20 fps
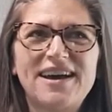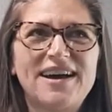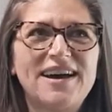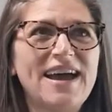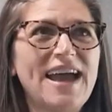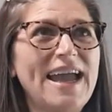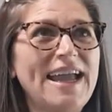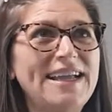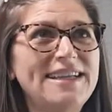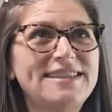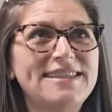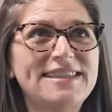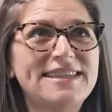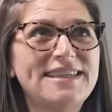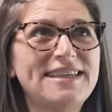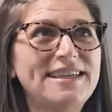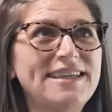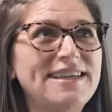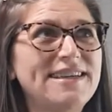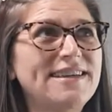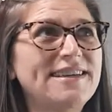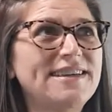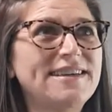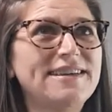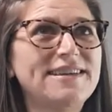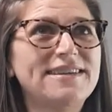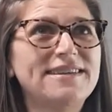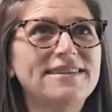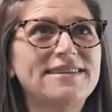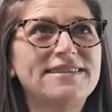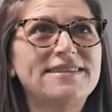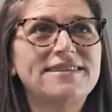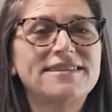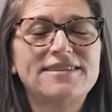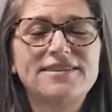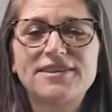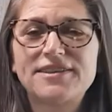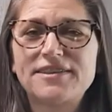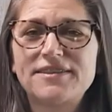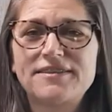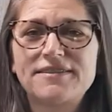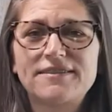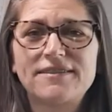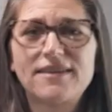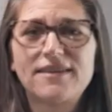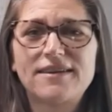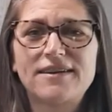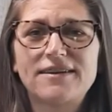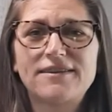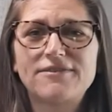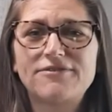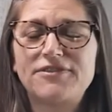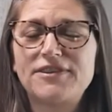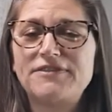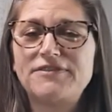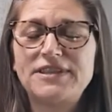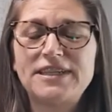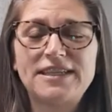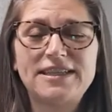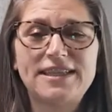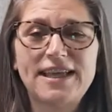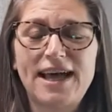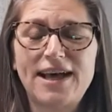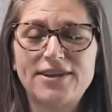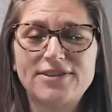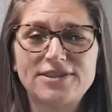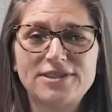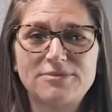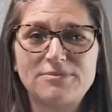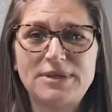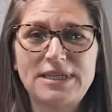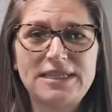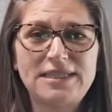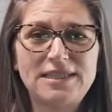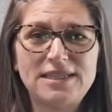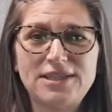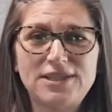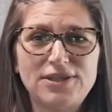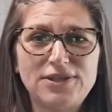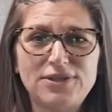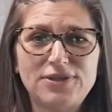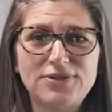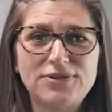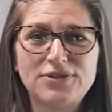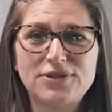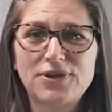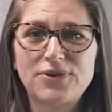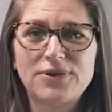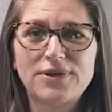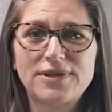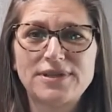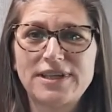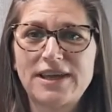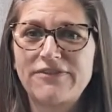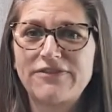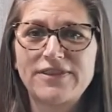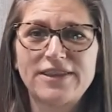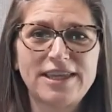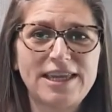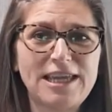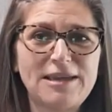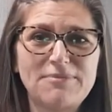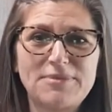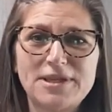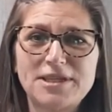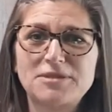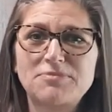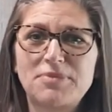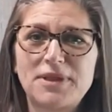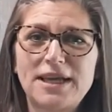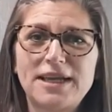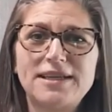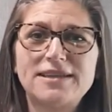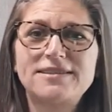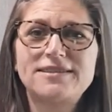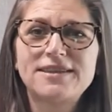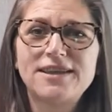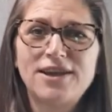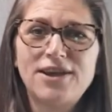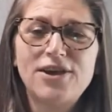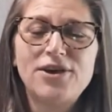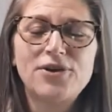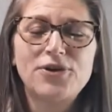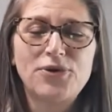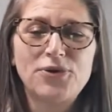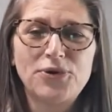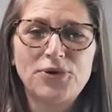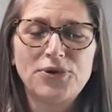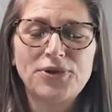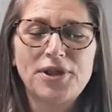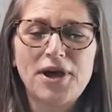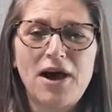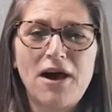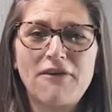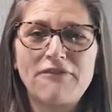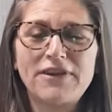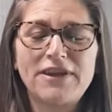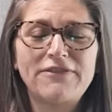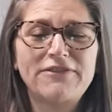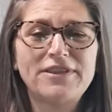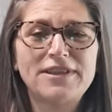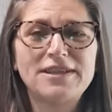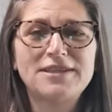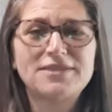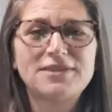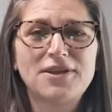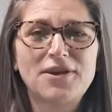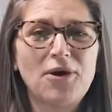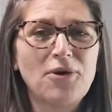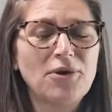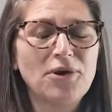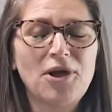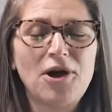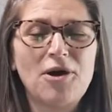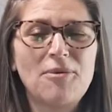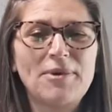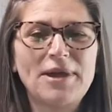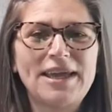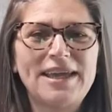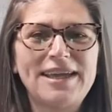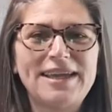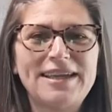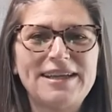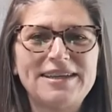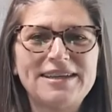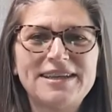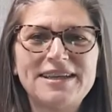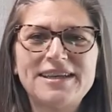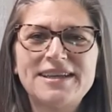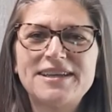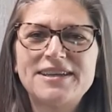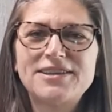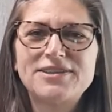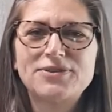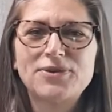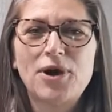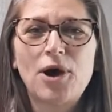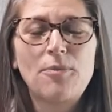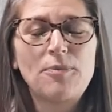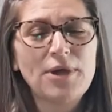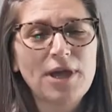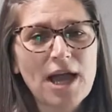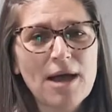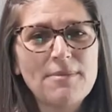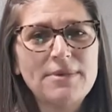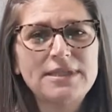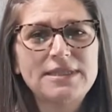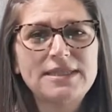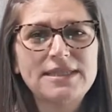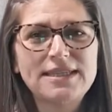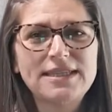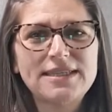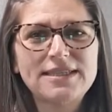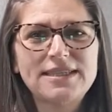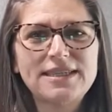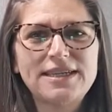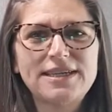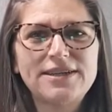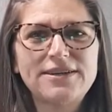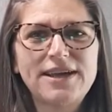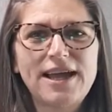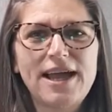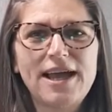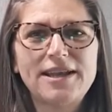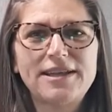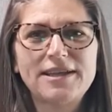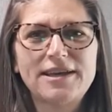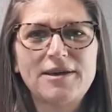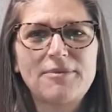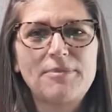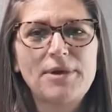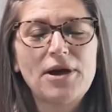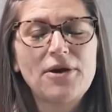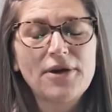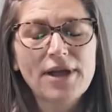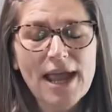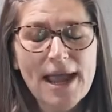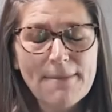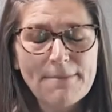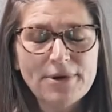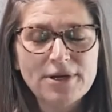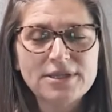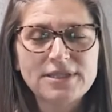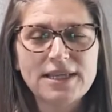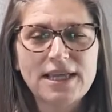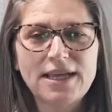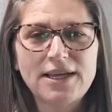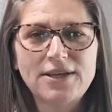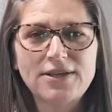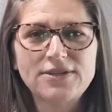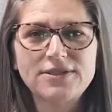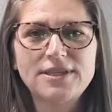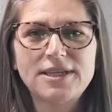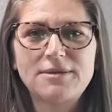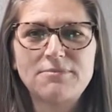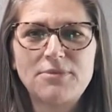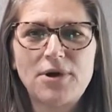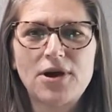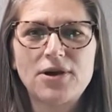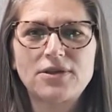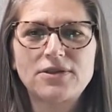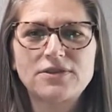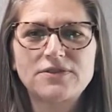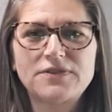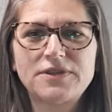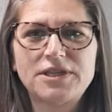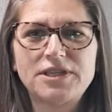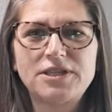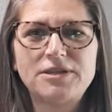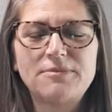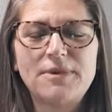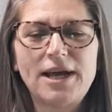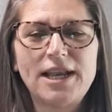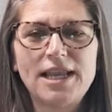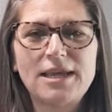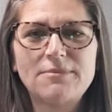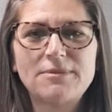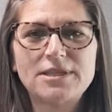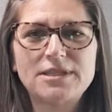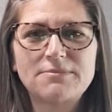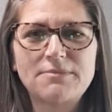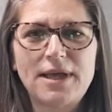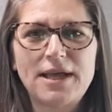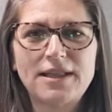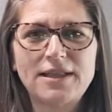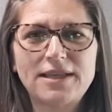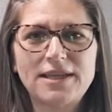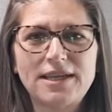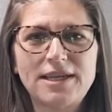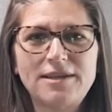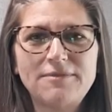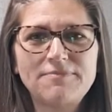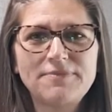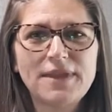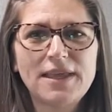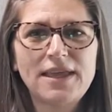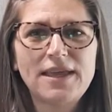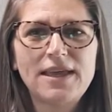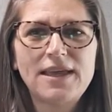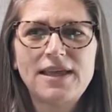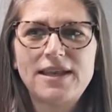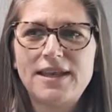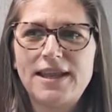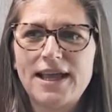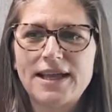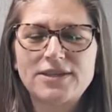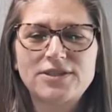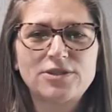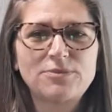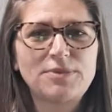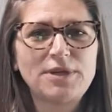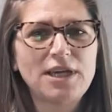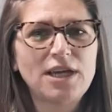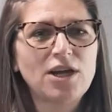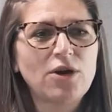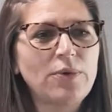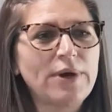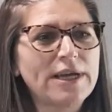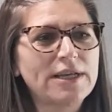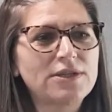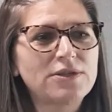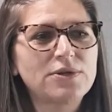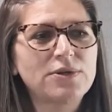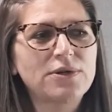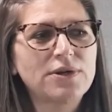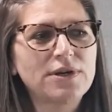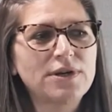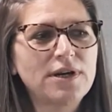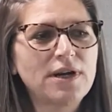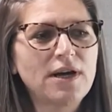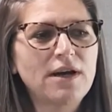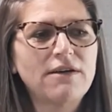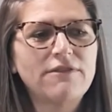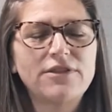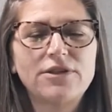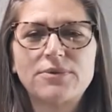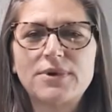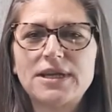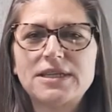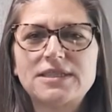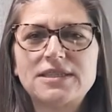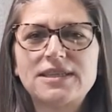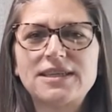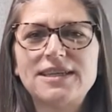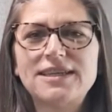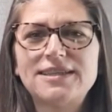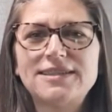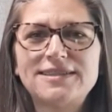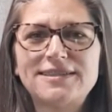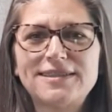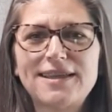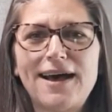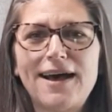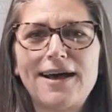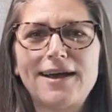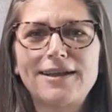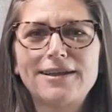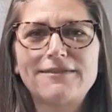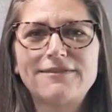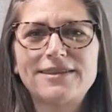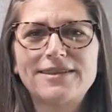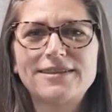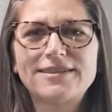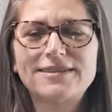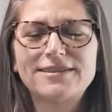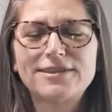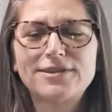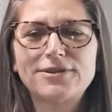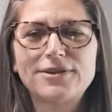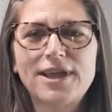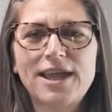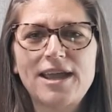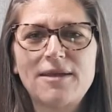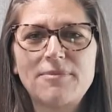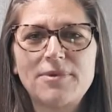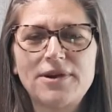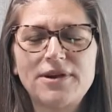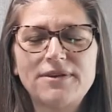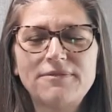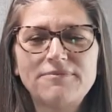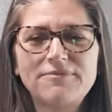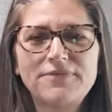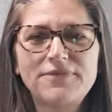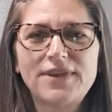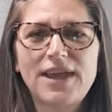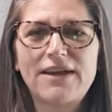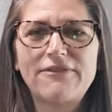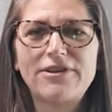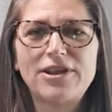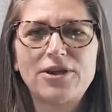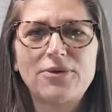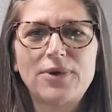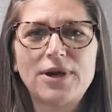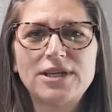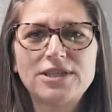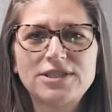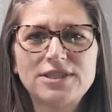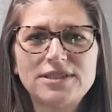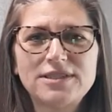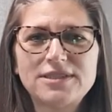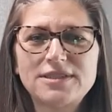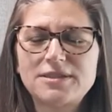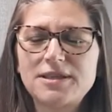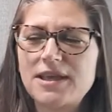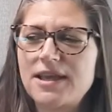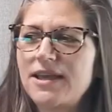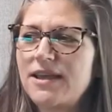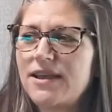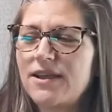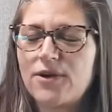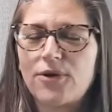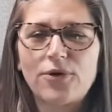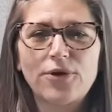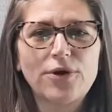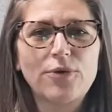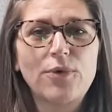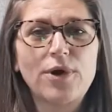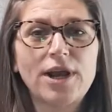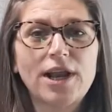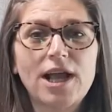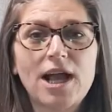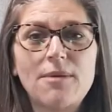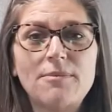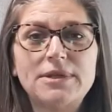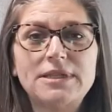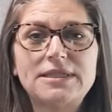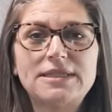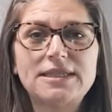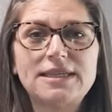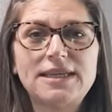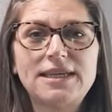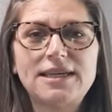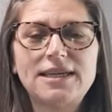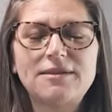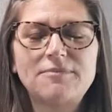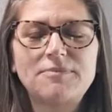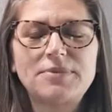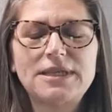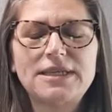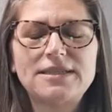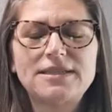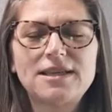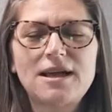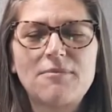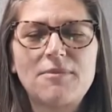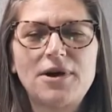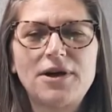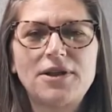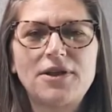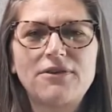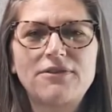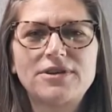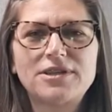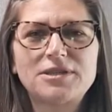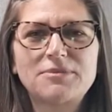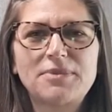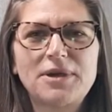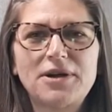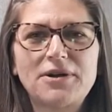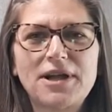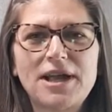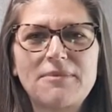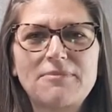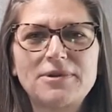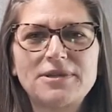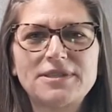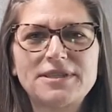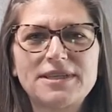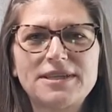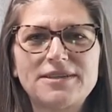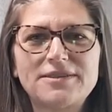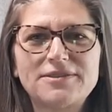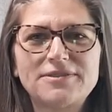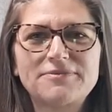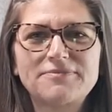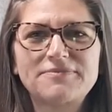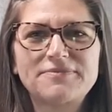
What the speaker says: AC is 15,000 BTU, so it'll definitely keep this place cooled off even this Oklahoma heat. So I hope you come and see us here at Bell Camper Sales in Bartlesville. My name is Melanie. Next will be a quick tour of the rest of the inside of this little camper. If you have any questions or want to come and see it, please come on over to Bell Camper Sales.